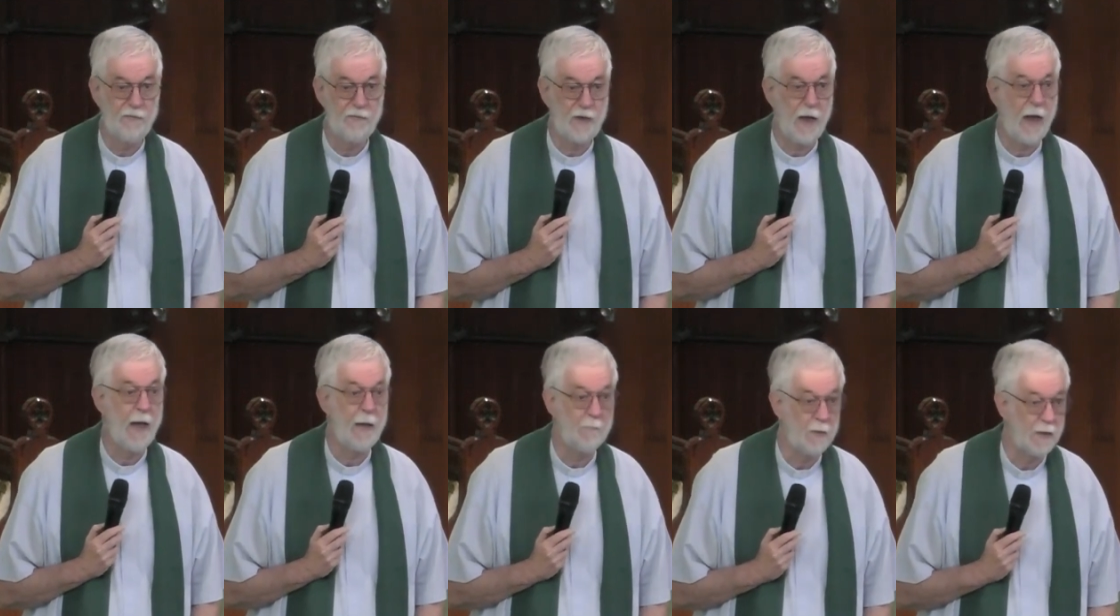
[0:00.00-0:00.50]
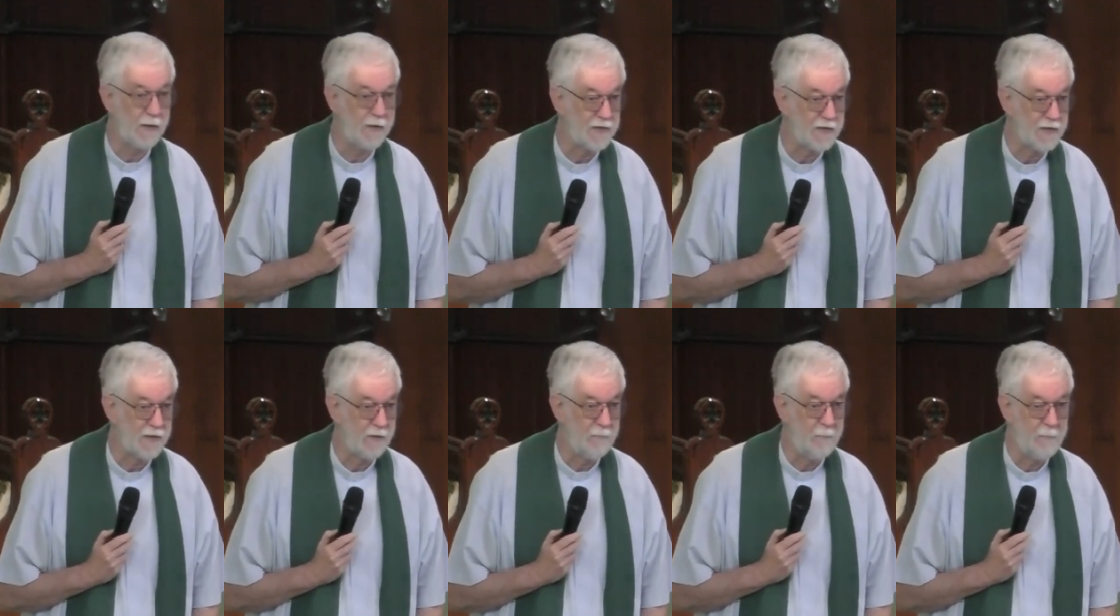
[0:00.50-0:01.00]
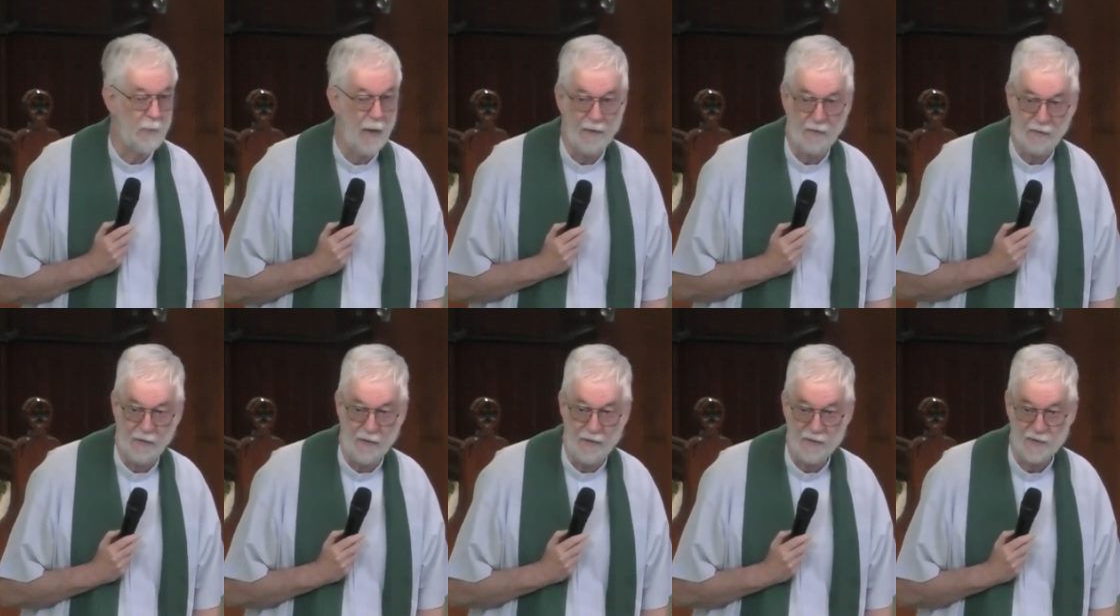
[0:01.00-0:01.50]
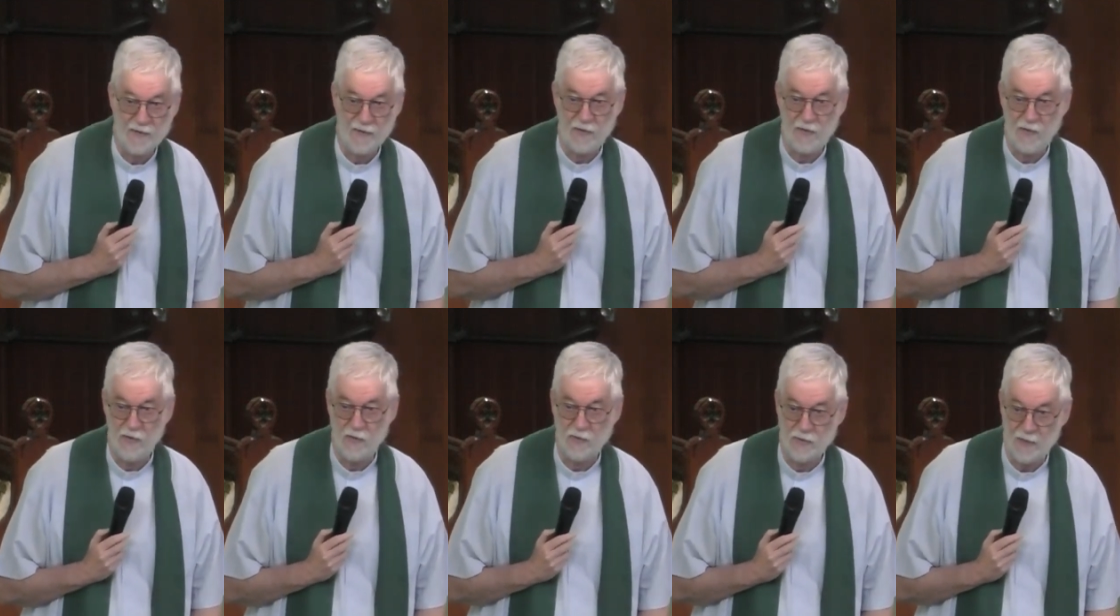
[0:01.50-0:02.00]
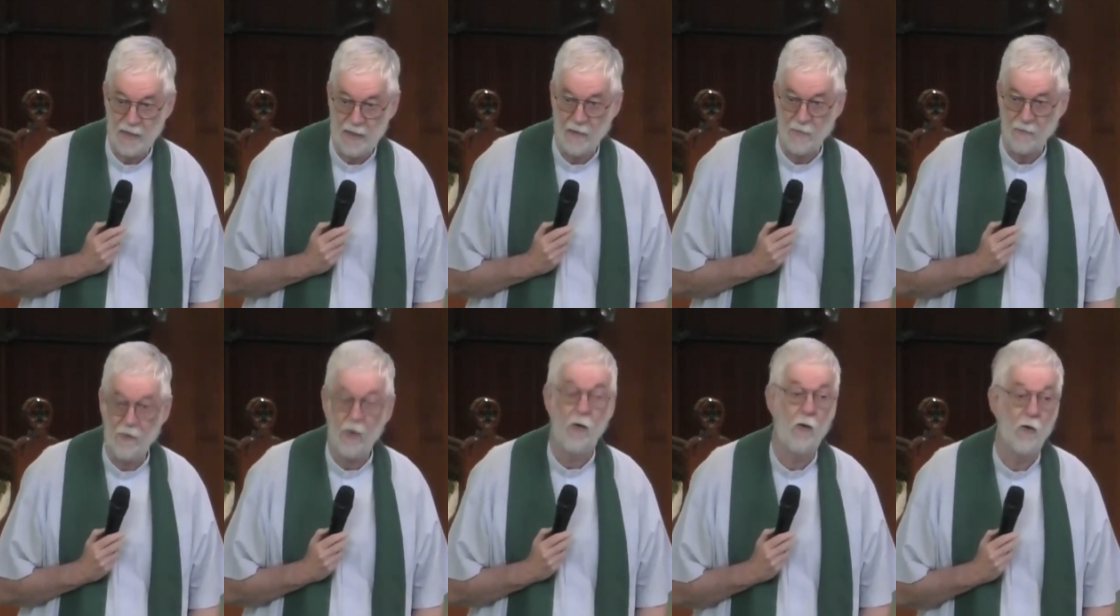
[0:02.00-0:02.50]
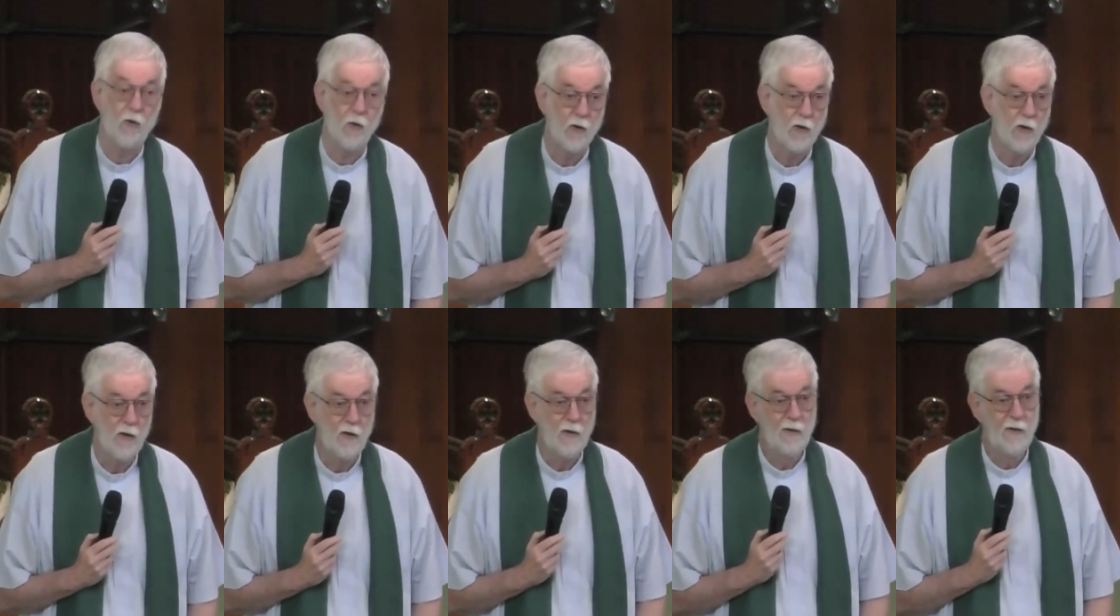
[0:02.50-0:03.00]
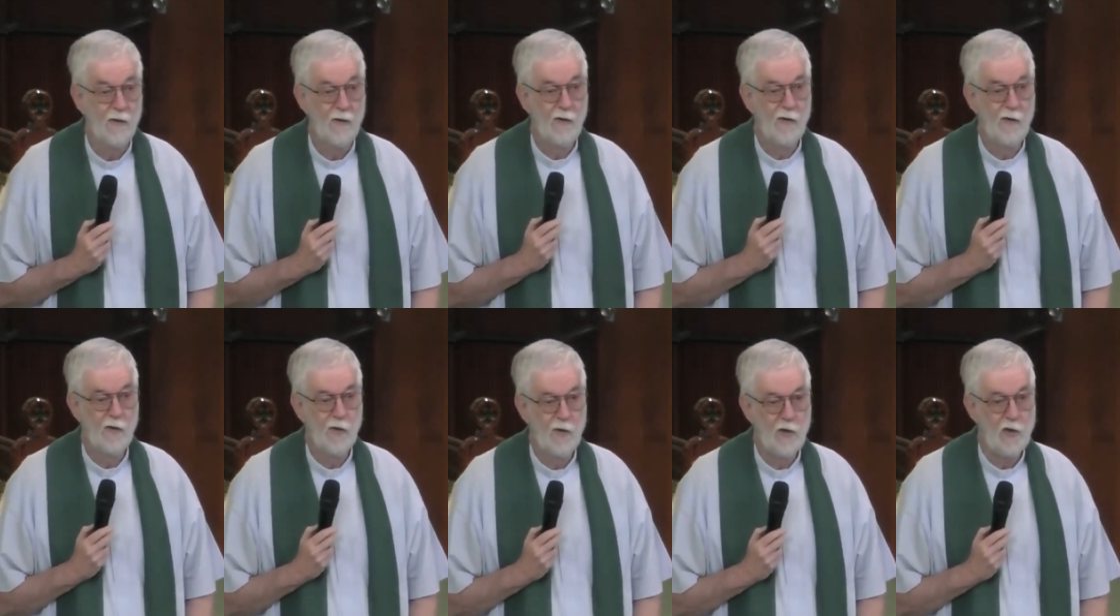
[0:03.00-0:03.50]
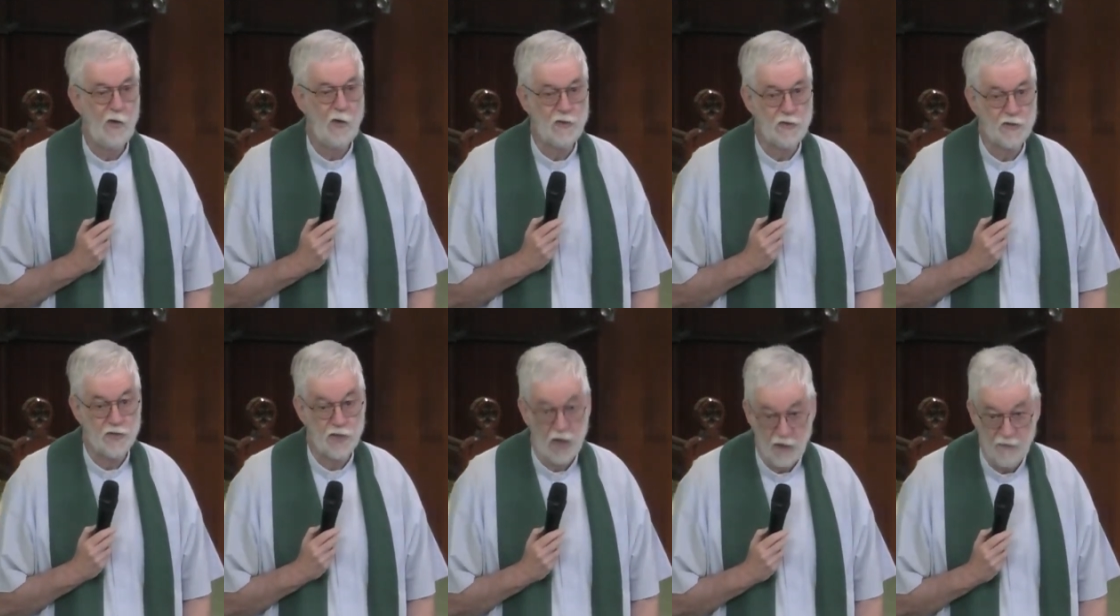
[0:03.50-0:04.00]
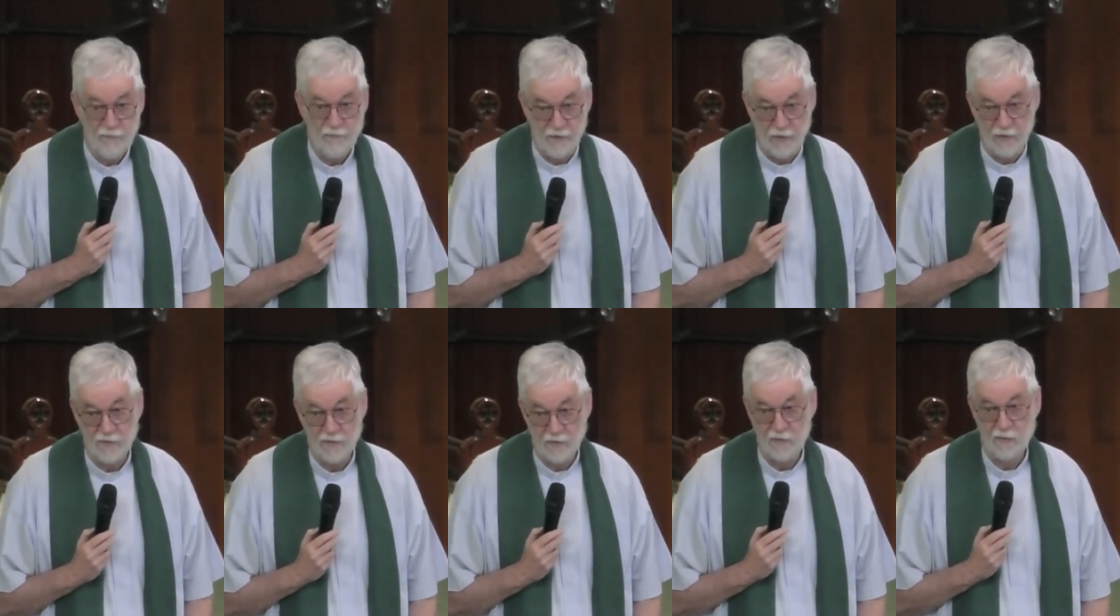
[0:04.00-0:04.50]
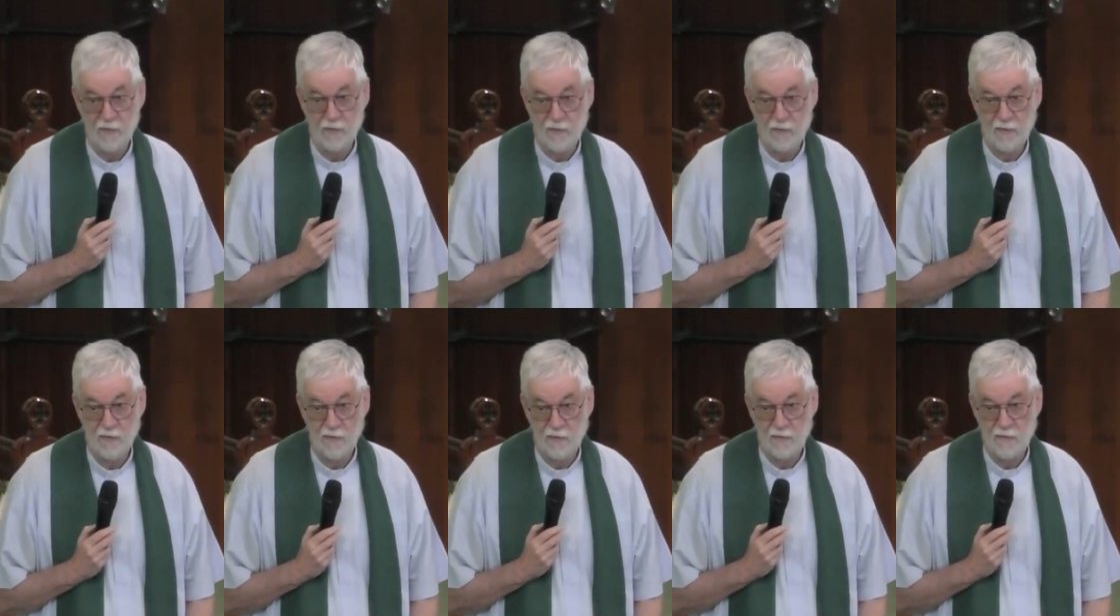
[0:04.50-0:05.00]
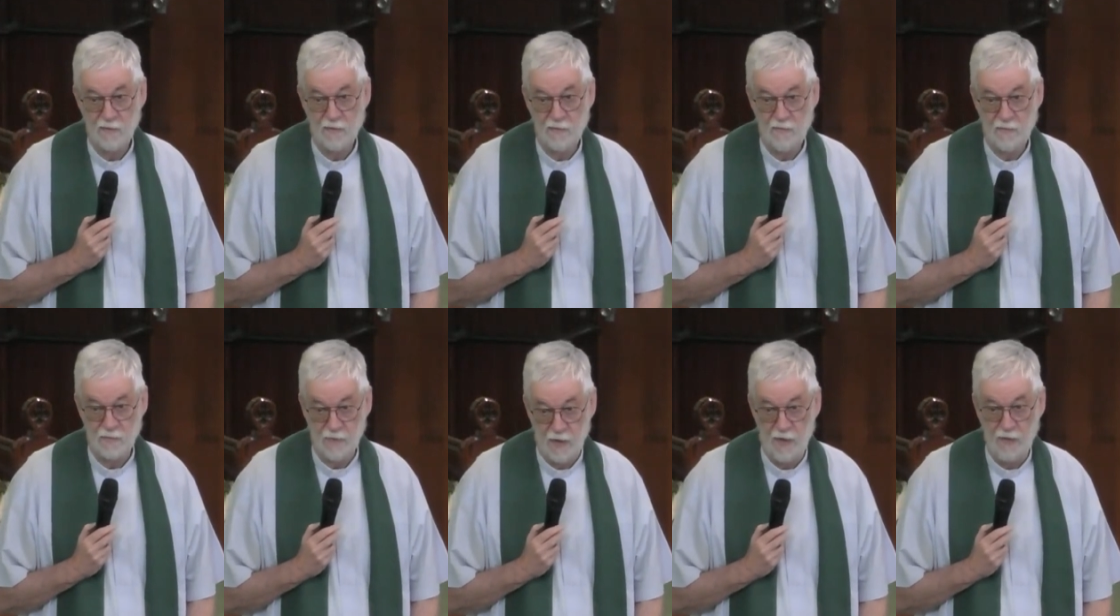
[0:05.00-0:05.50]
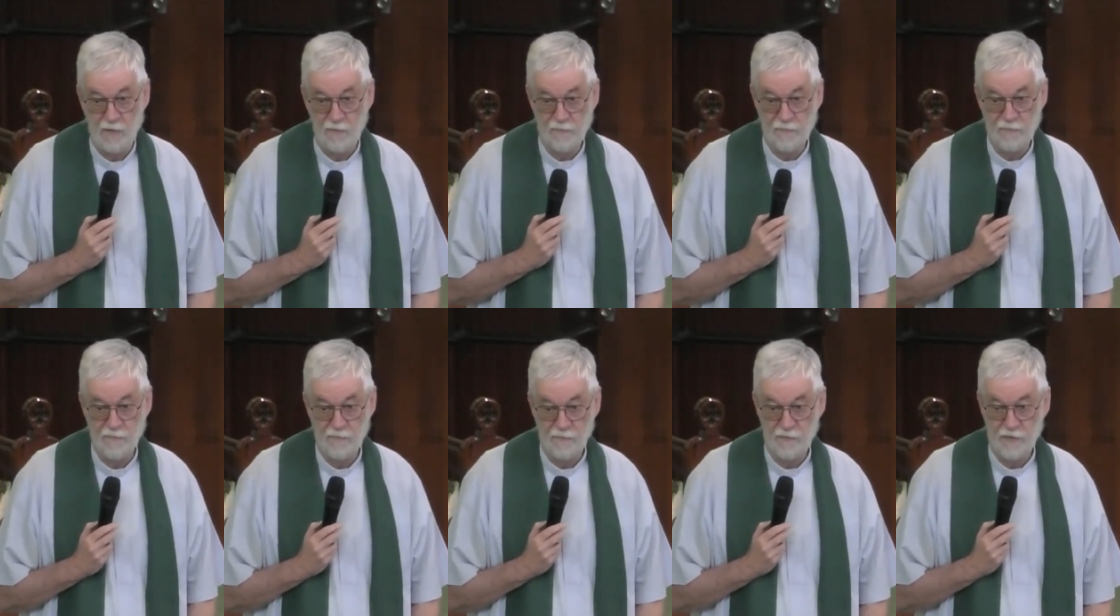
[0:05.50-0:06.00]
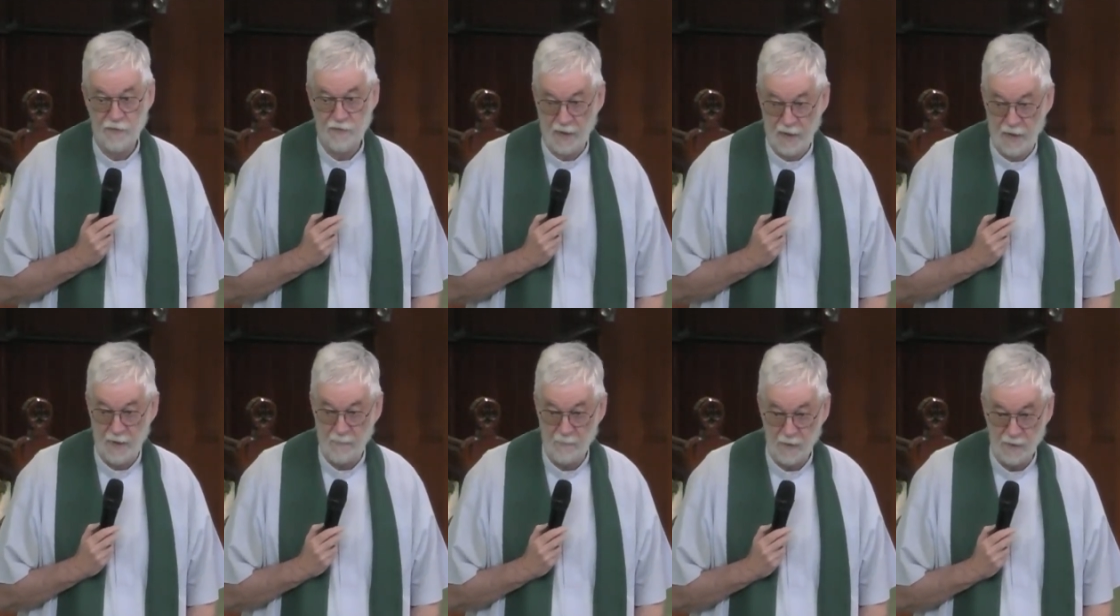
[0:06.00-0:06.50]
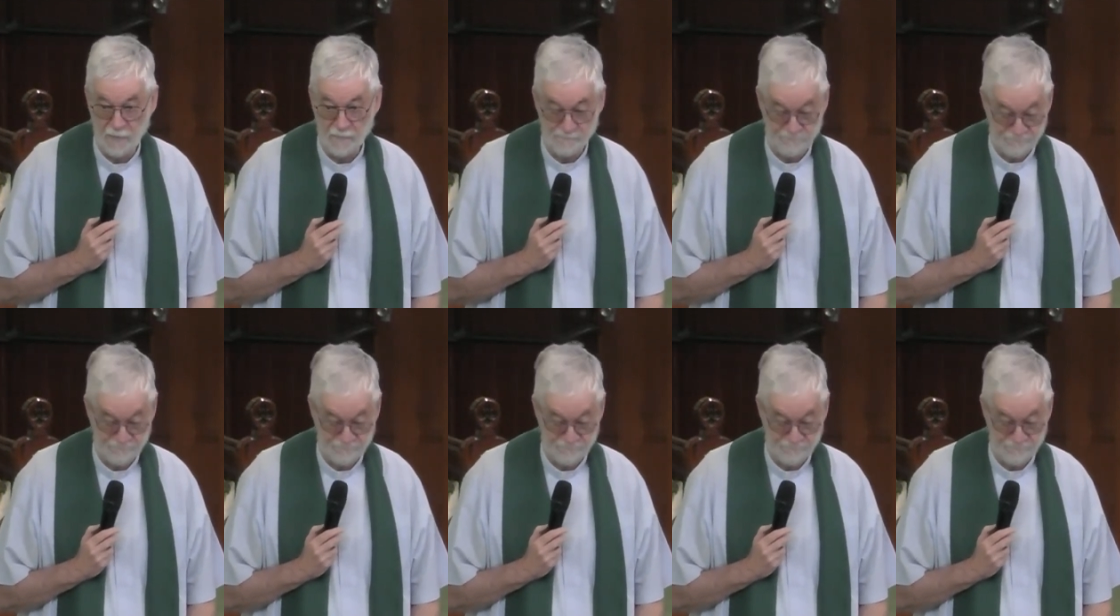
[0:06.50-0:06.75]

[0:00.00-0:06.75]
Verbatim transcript: Daimlers and Bentleys in your town or whose chauffeur drove the Daimler.